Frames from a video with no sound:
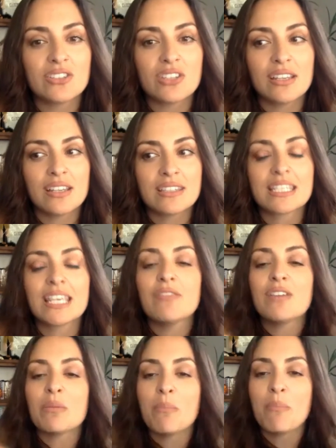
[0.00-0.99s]
it's
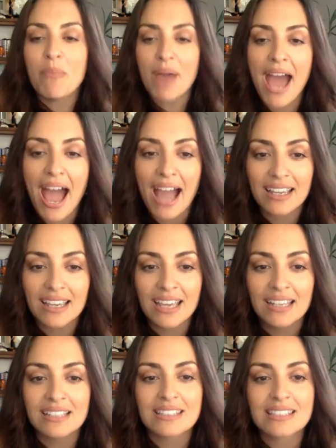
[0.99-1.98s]
giving back, and
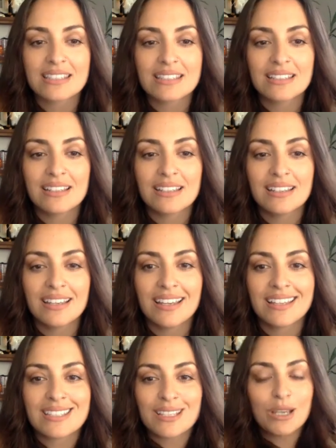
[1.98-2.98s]

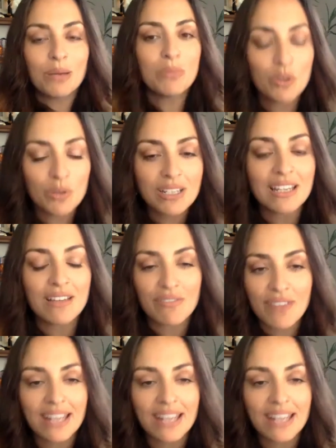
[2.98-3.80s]
it's a community event.